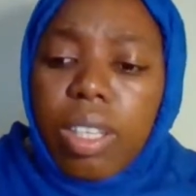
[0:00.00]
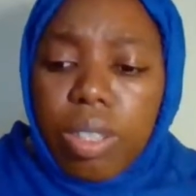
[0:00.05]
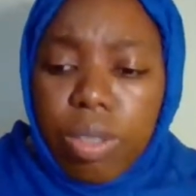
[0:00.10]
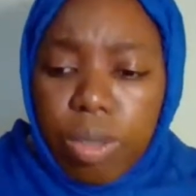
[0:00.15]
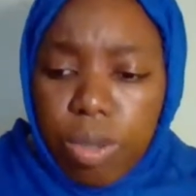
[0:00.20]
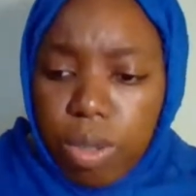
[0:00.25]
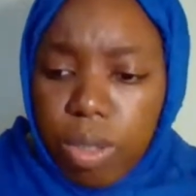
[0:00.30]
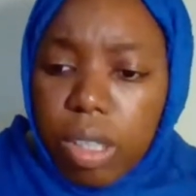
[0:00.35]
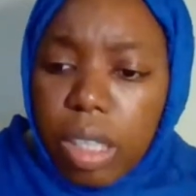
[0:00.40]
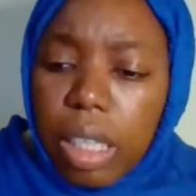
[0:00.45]

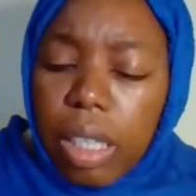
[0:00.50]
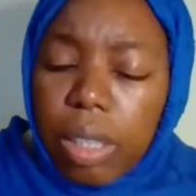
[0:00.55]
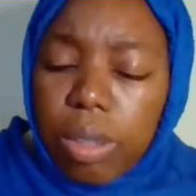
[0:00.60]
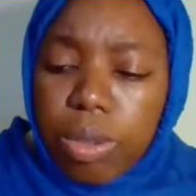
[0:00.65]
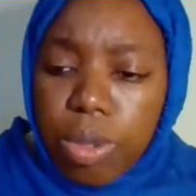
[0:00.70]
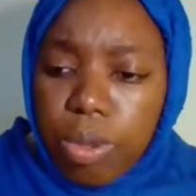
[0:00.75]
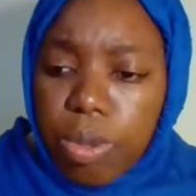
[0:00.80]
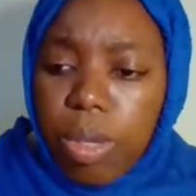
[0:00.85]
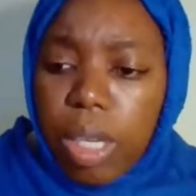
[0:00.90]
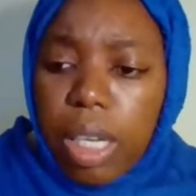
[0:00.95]
So you can
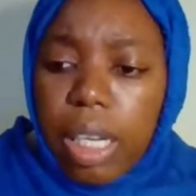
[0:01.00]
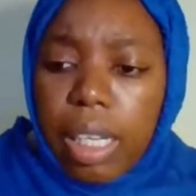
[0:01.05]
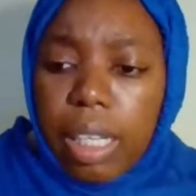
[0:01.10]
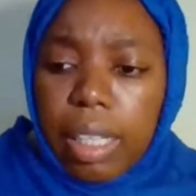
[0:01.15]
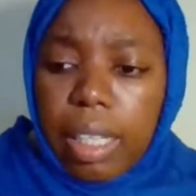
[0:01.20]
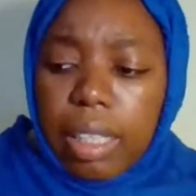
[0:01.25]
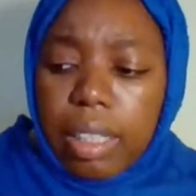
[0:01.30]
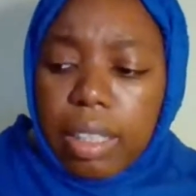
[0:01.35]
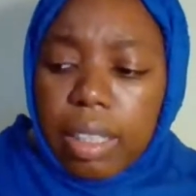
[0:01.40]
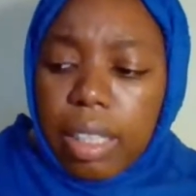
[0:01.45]
also
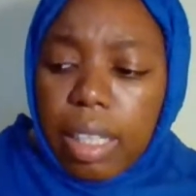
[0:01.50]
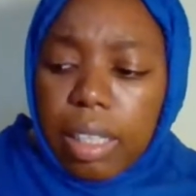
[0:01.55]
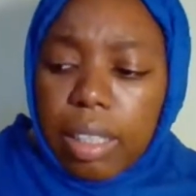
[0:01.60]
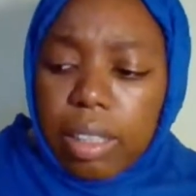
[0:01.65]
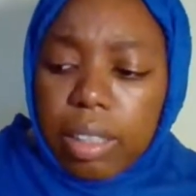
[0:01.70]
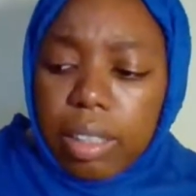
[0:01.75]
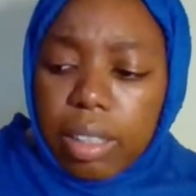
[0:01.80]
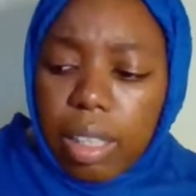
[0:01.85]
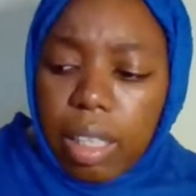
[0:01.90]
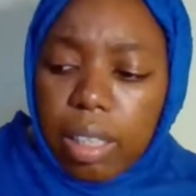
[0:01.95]
highlight
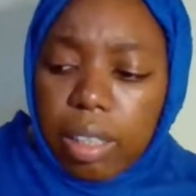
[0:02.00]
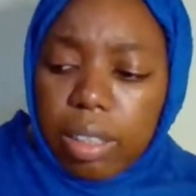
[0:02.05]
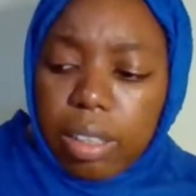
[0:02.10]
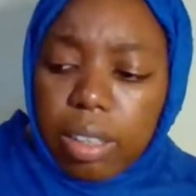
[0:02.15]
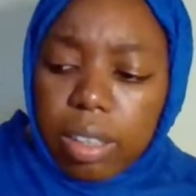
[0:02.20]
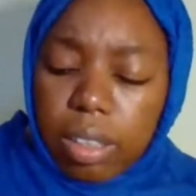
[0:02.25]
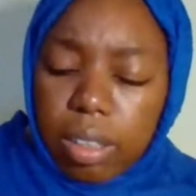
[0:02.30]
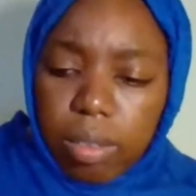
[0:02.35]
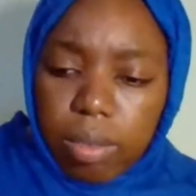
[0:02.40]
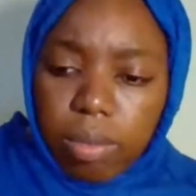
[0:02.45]
that
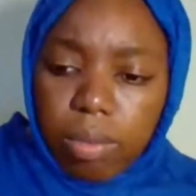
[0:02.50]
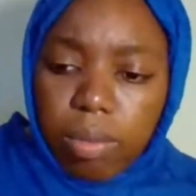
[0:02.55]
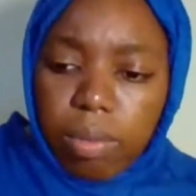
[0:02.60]
as